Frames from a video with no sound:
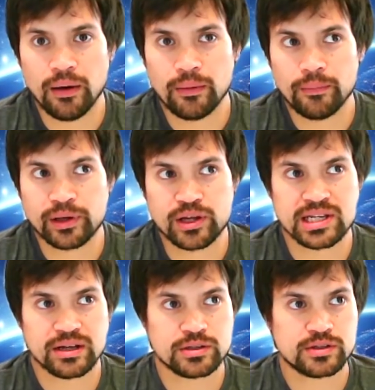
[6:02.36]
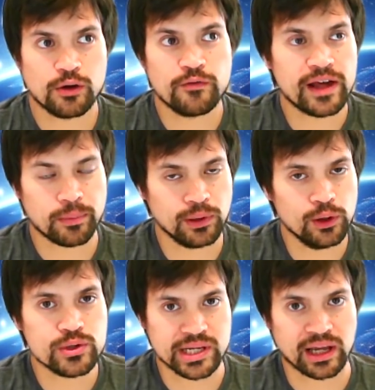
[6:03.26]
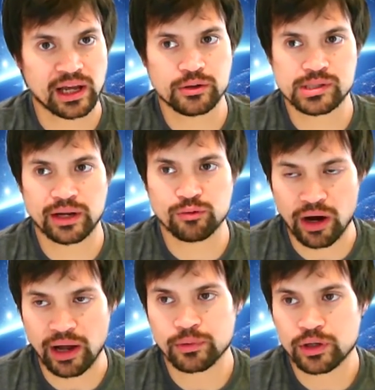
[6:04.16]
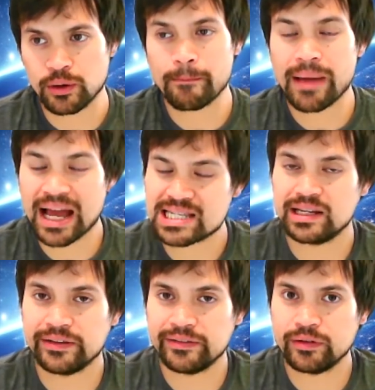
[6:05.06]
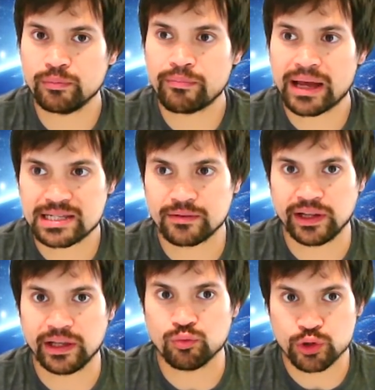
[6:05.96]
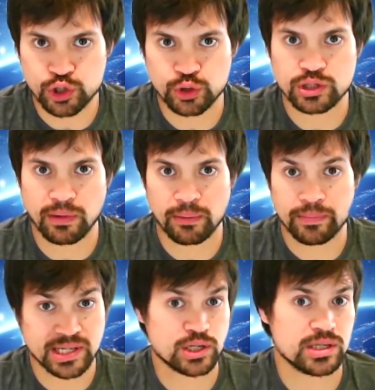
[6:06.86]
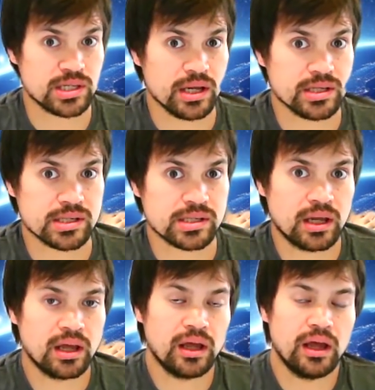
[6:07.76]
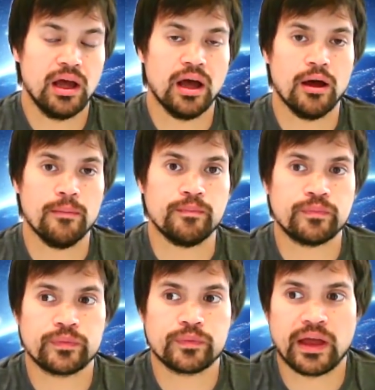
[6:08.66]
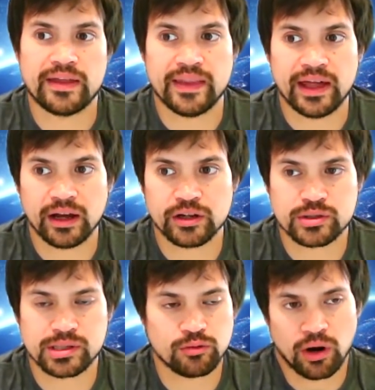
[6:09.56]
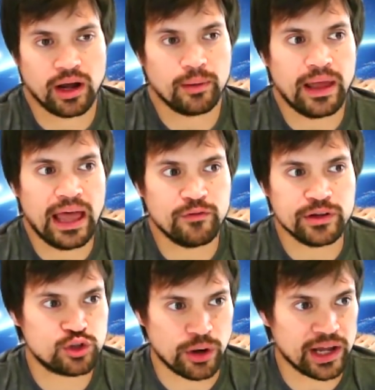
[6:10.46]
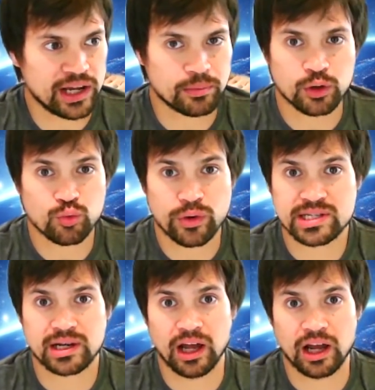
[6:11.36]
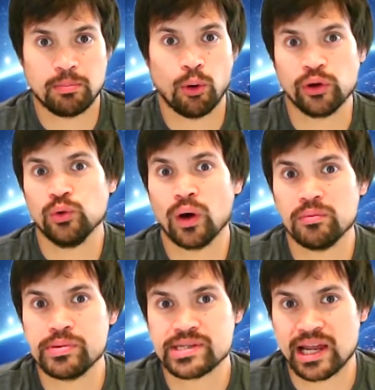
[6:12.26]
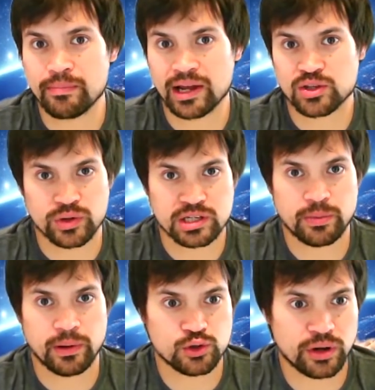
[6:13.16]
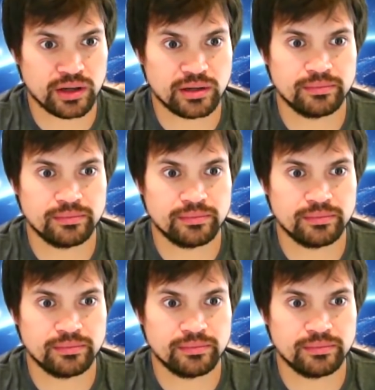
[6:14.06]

because I was so fed up with losing, I was like, right, I'm going to massively massively reduce my position sizes. Um, and then I just like right every trade I'm going to risk like 0.1 percent max risk per trade,